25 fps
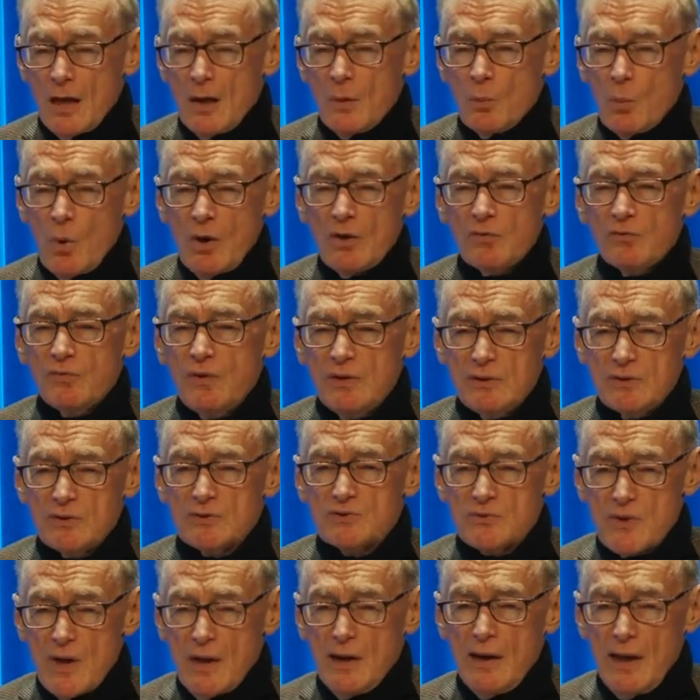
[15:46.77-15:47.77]
What effect
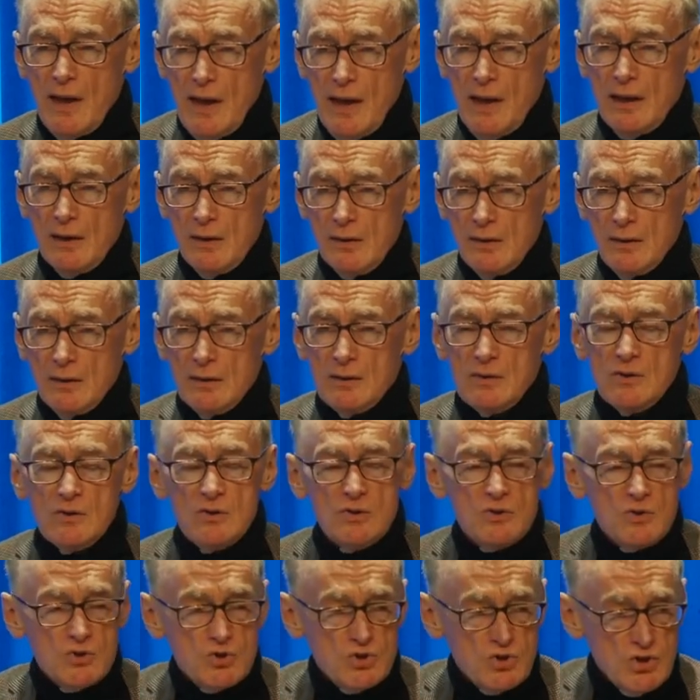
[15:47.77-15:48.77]
has that had
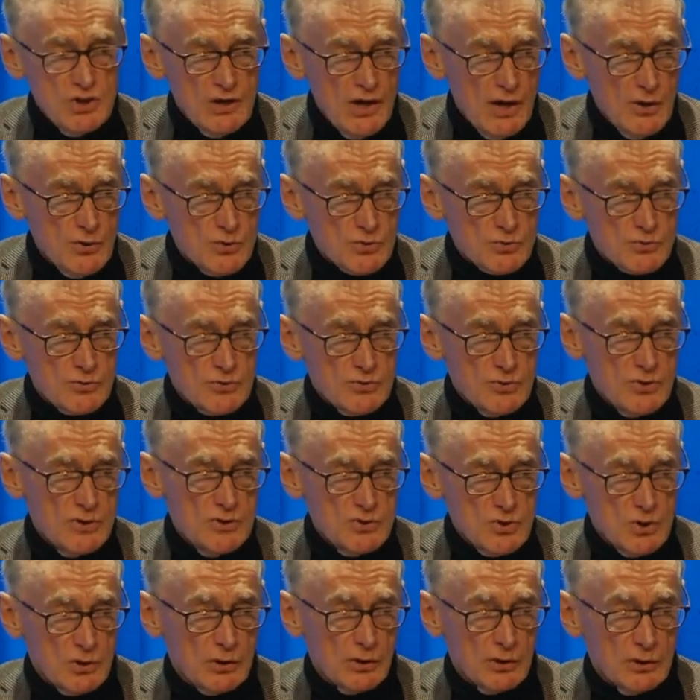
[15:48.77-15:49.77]

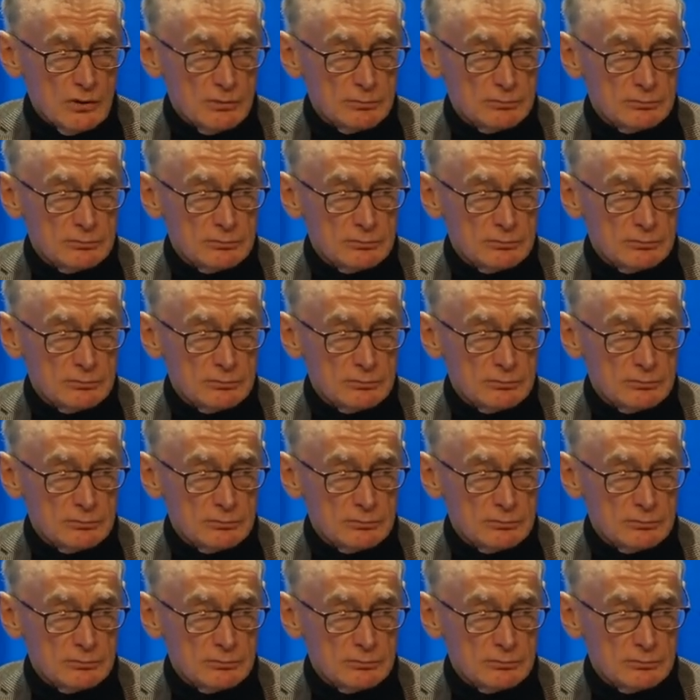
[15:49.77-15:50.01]
geostrategically?